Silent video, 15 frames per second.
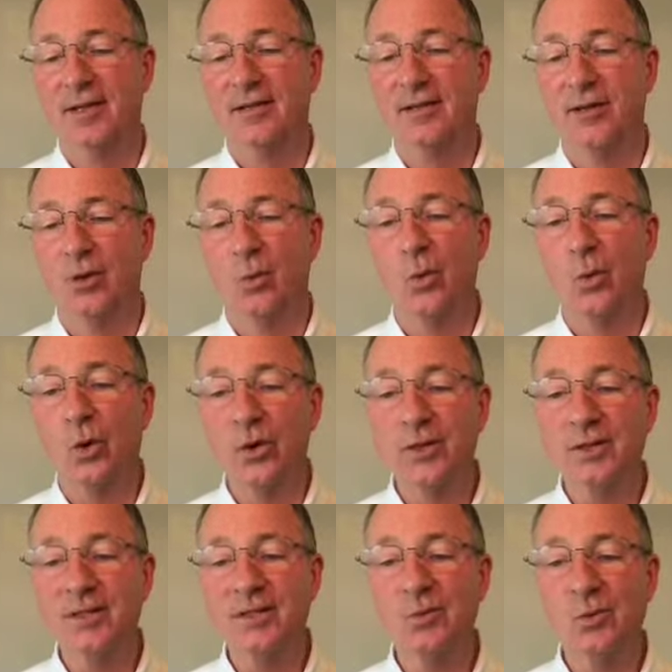They are
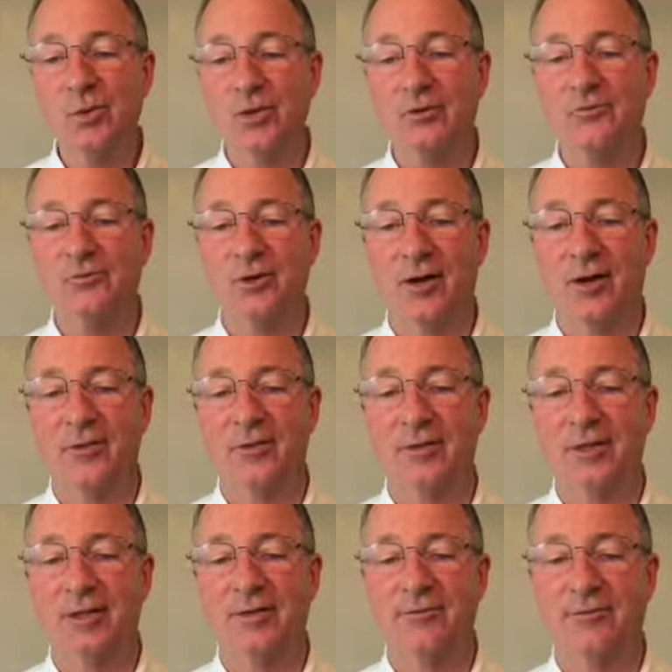working with the Father
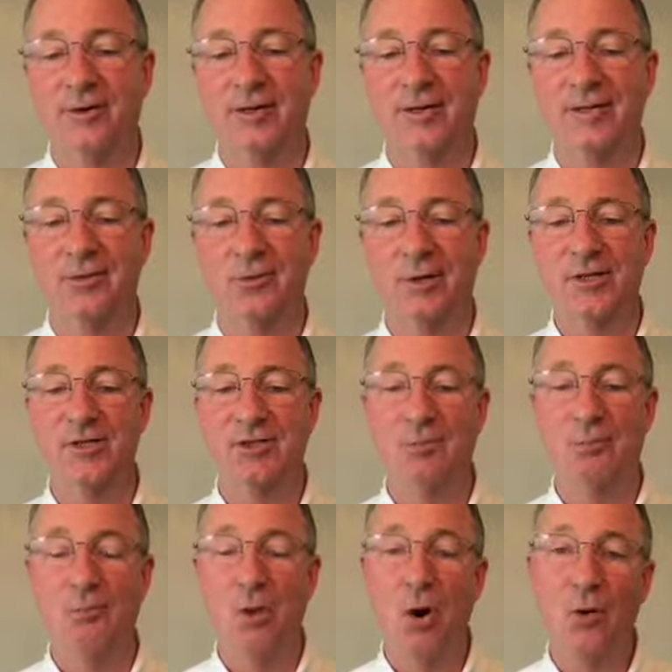and finding grace to
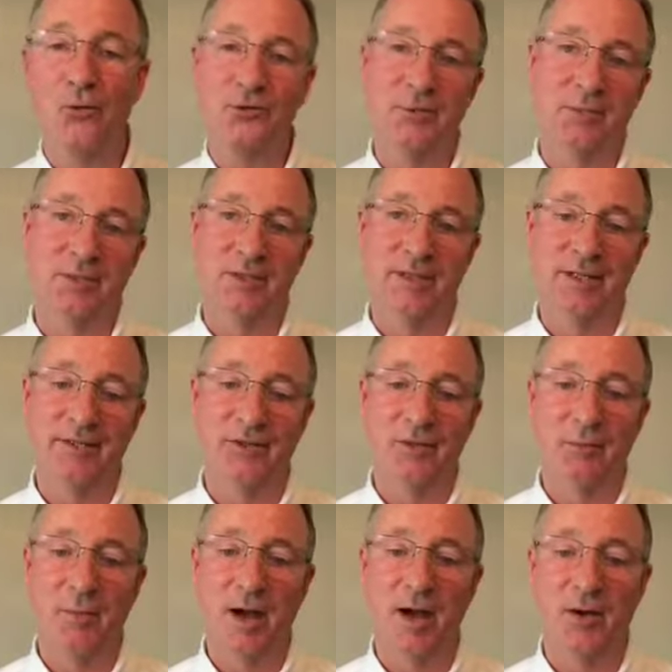multiply in their
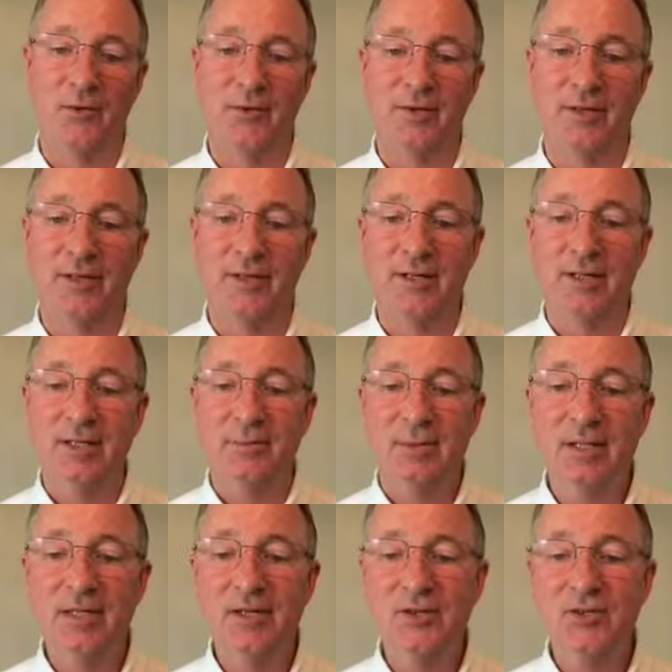mountain.
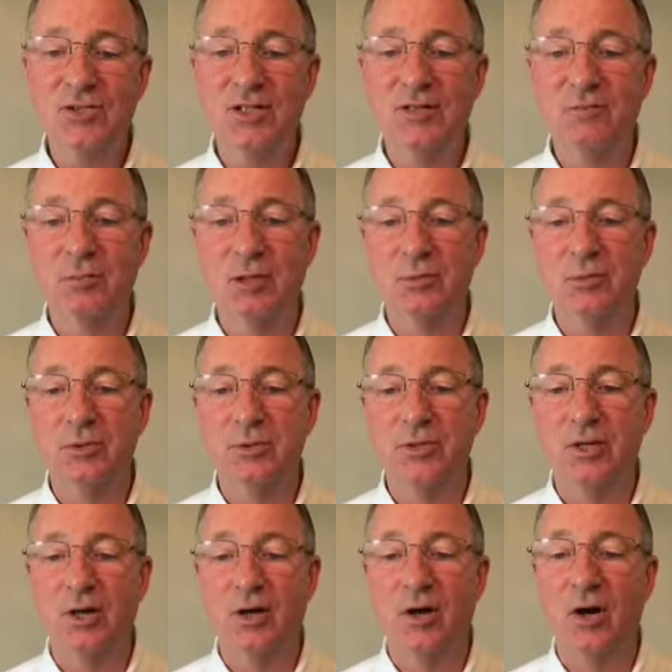Many unsaved
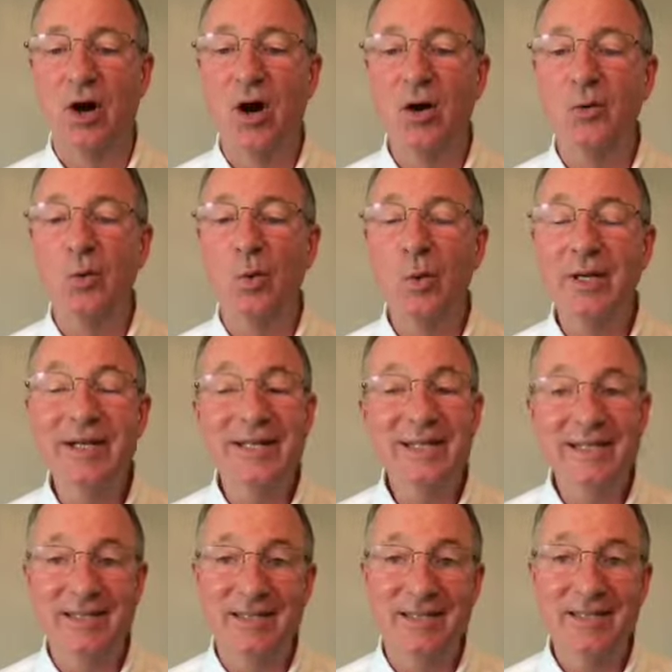people are
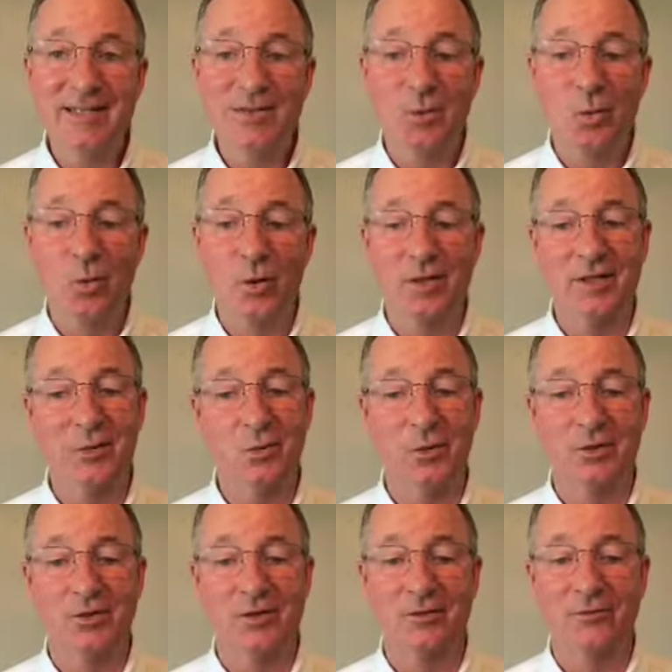unwittingly working
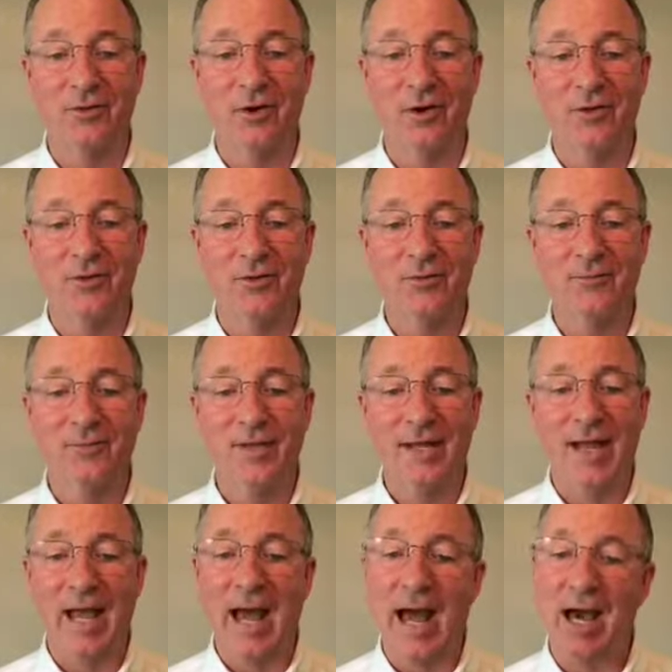with their Father
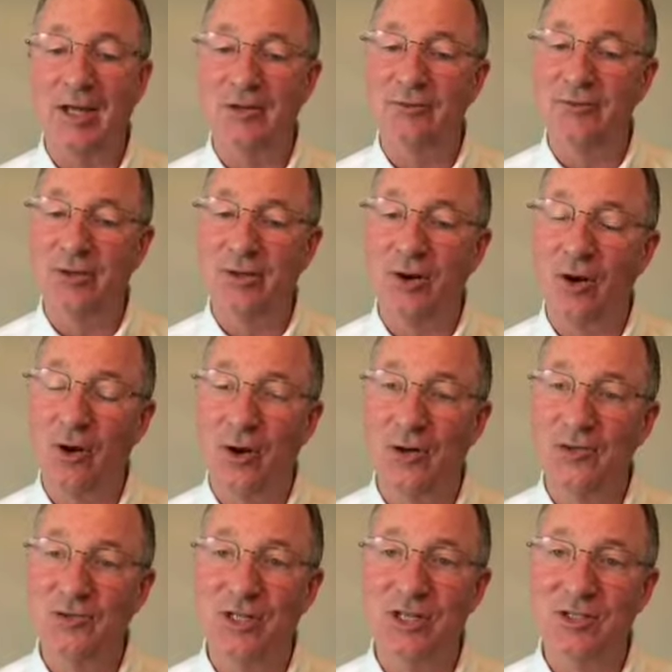out of their
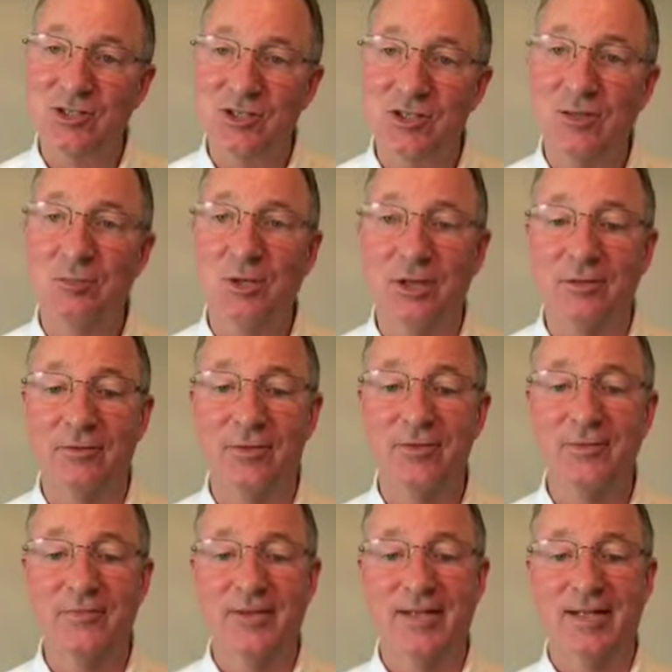hearts at some level
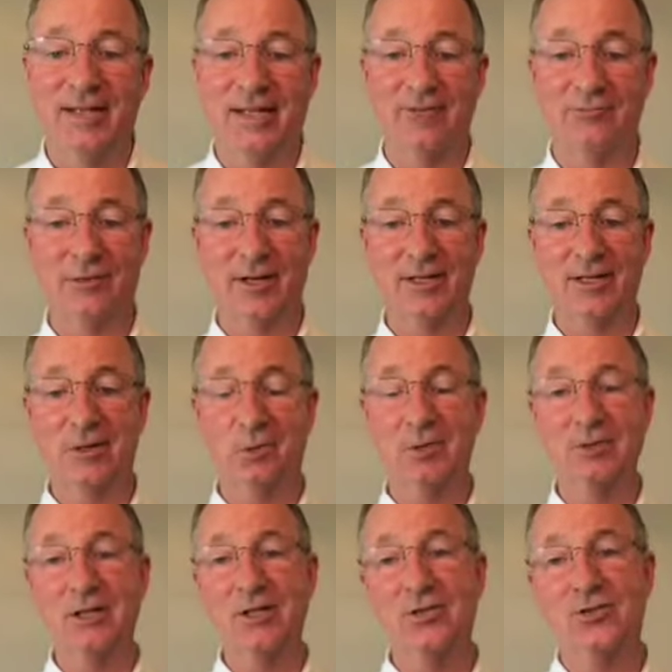and finding a
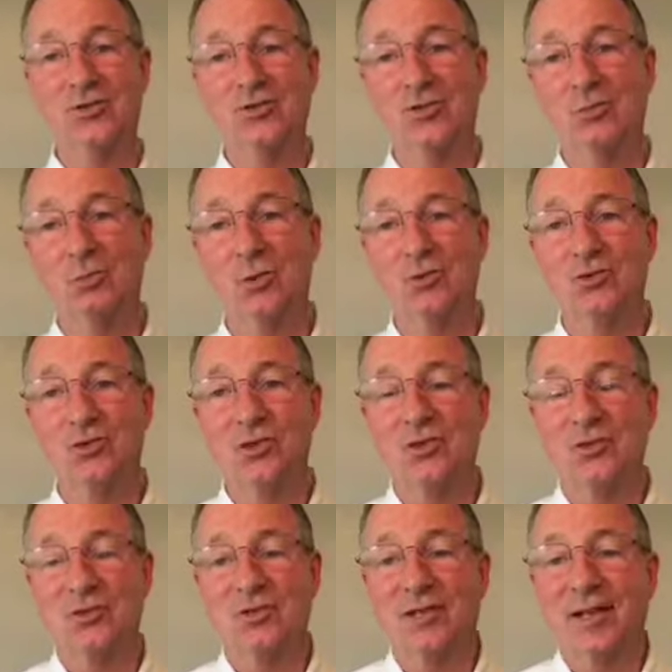relationship with
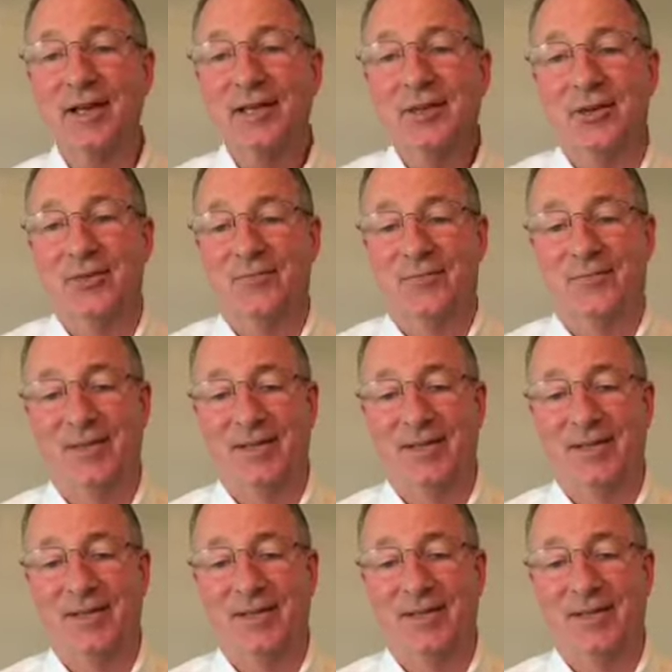Jesus later.